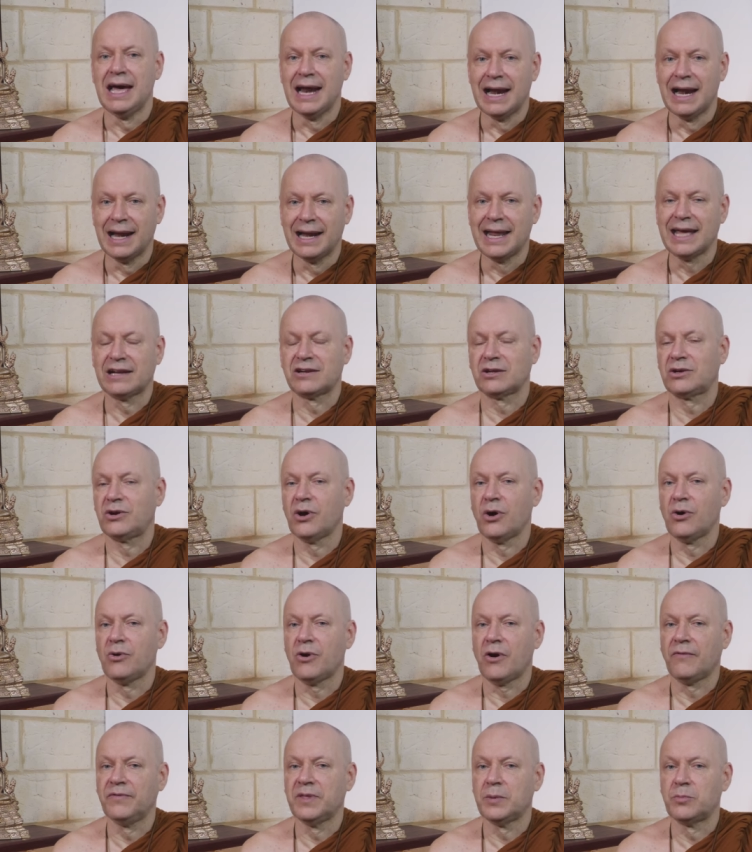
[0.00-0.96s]
Let
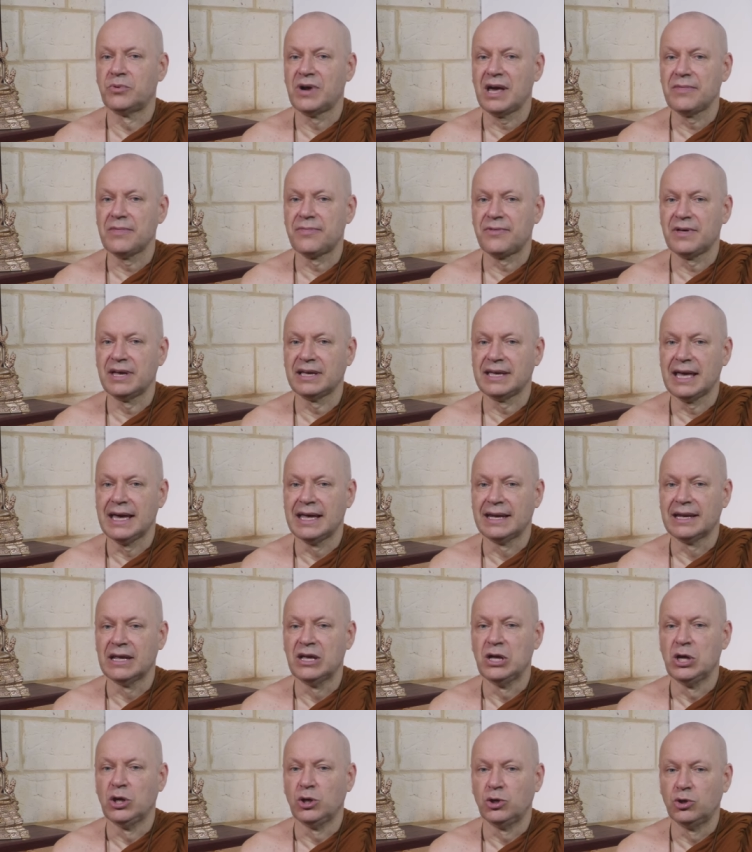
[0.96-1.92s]
go of the breath
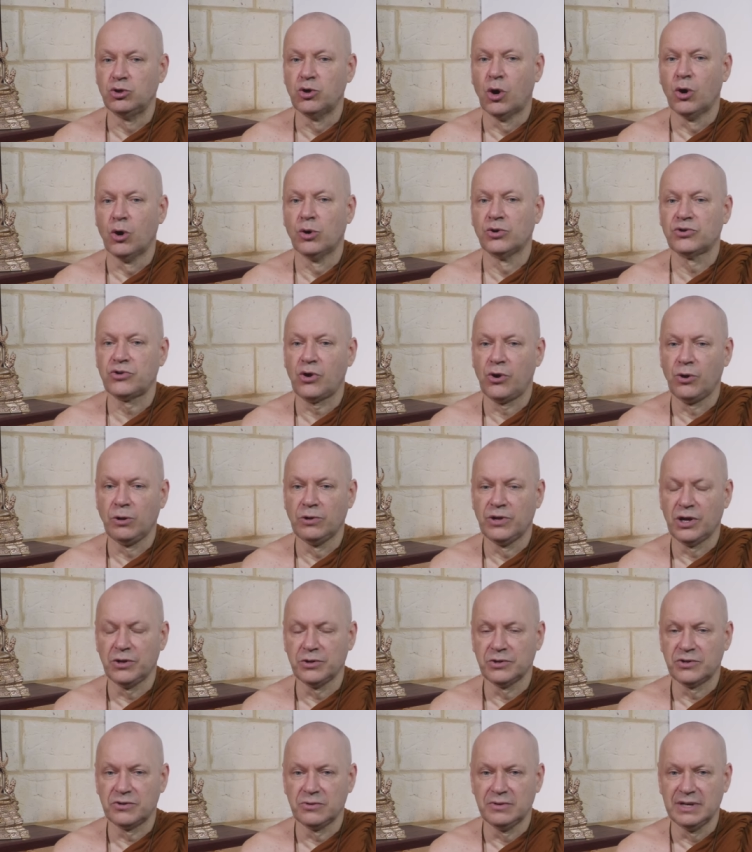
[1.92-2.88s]
again. Don't hold
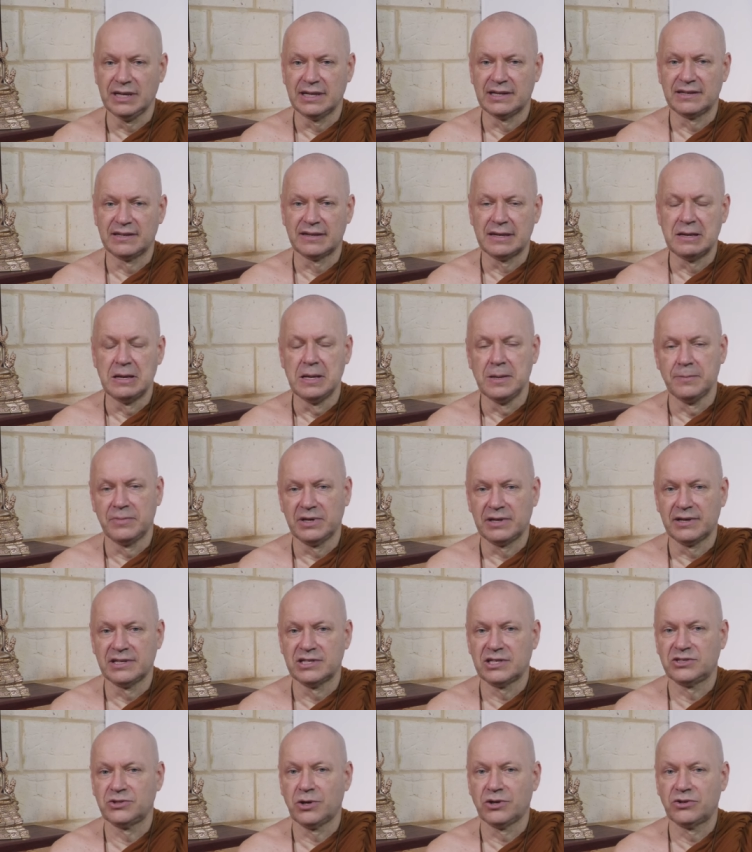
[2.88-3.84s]
on to it
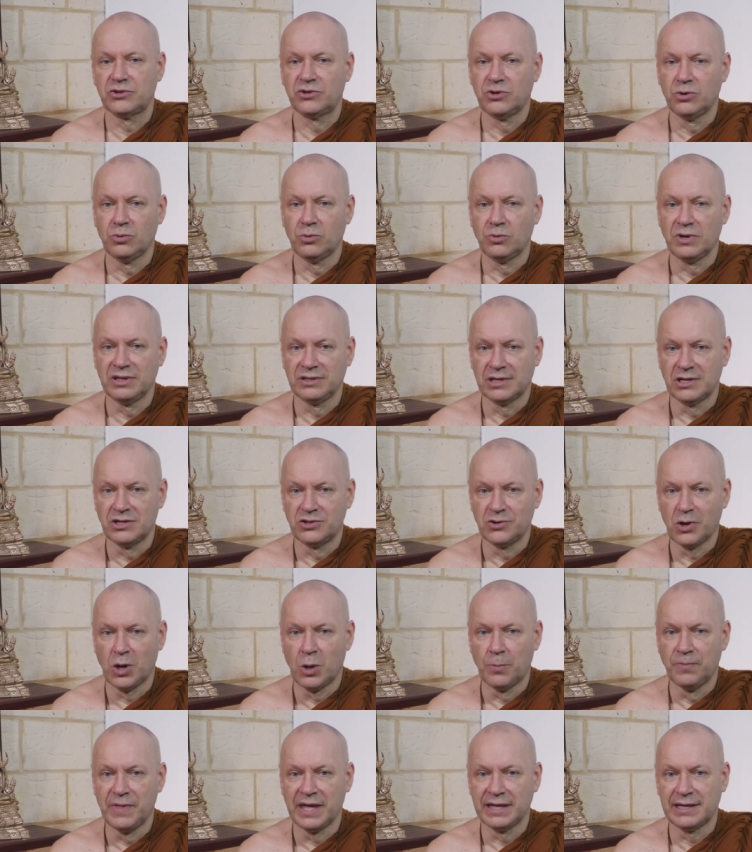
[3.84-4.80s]
because it's not doing the
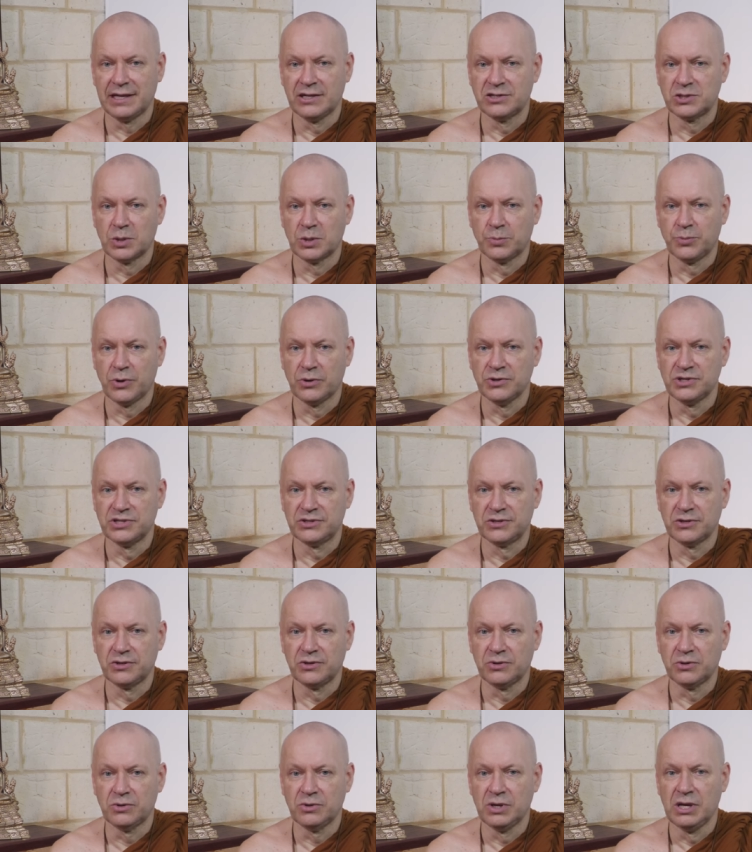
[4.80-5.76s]
job that it's supposed to
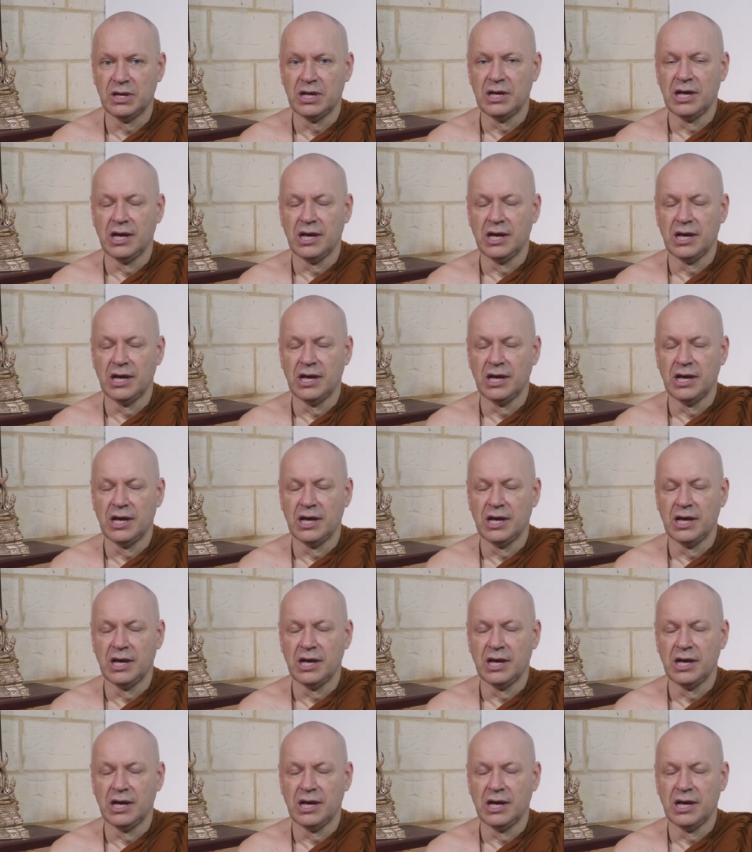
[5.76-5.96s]
do.